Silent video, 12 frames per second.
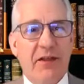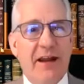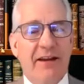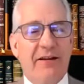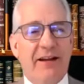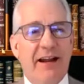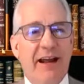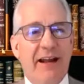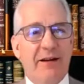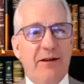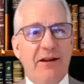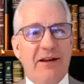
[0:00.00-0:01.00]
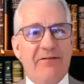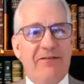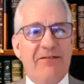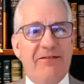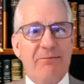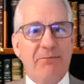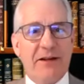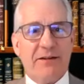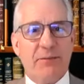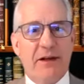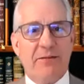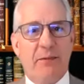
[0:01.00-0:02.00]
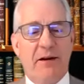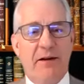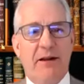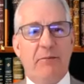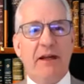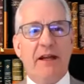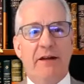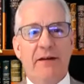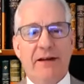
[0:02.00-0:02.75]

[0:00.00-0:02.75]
So thank you, Tanae. You look much, much better than me.